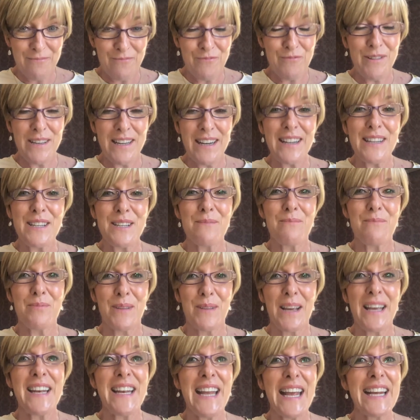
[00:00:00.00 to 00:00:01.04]
really
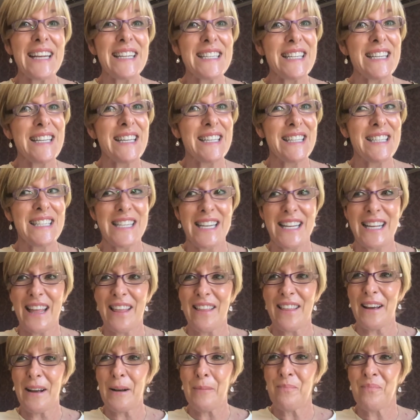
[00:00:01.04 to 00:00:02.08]
connecting in
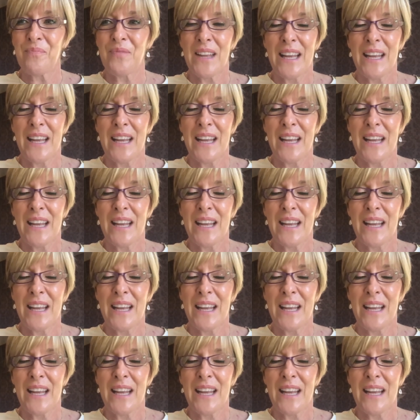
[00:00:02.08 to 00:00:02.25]
together.